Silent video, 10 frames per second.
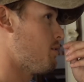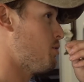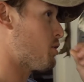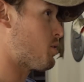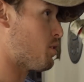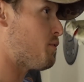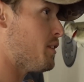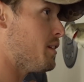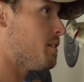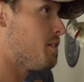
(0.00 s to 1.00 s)
Your
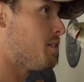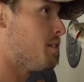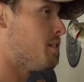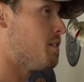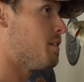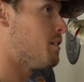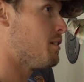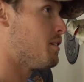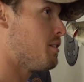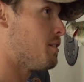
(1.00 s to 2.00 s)
girlfriend? So yeah,
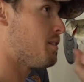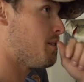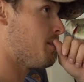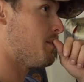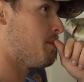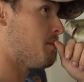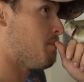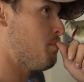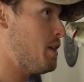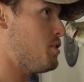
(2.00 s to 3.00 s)
my girlfriend.
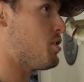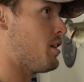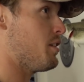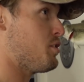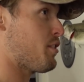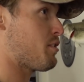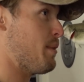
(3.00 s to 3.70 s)
Beat John in the checkers